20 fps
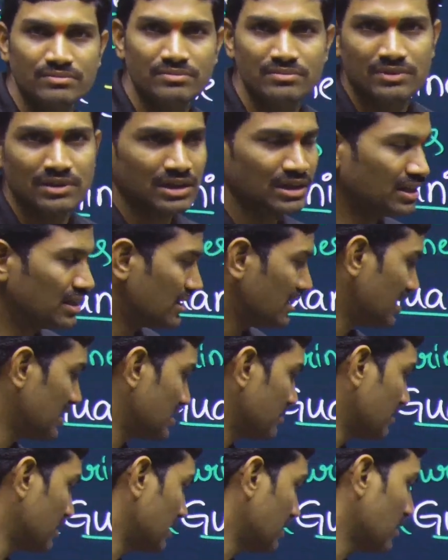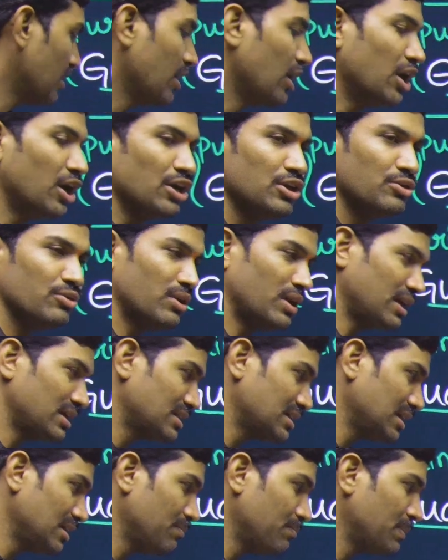Clear. Next one,
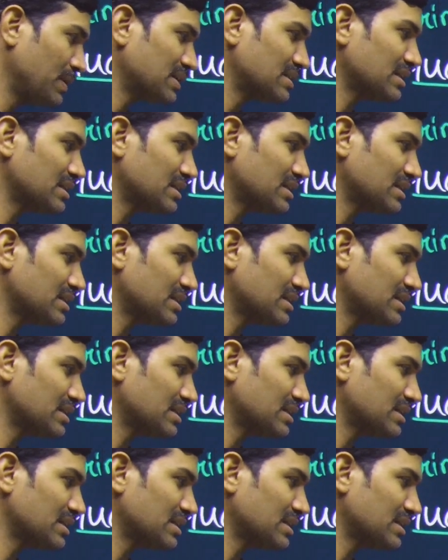uracil plus